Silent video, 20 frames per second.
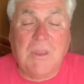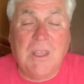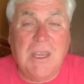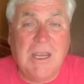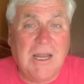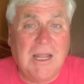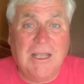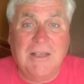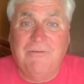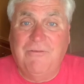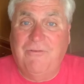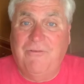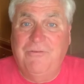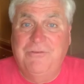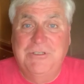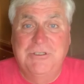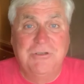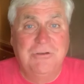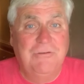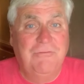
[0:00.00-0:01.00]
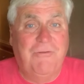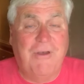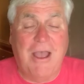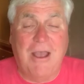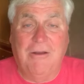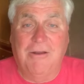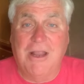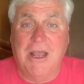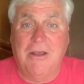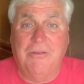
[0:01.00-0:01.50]
And I soon
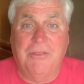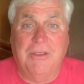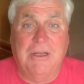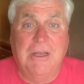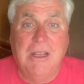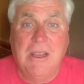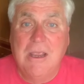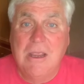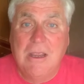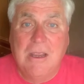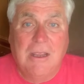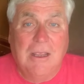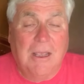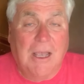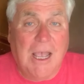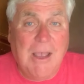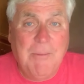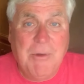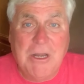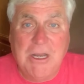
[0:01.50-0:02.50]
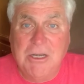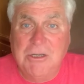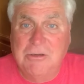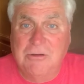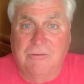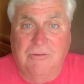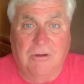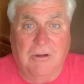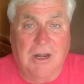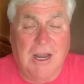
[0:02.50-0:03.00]
found out that I'm an
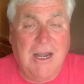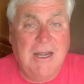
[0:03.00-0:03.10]
introvert.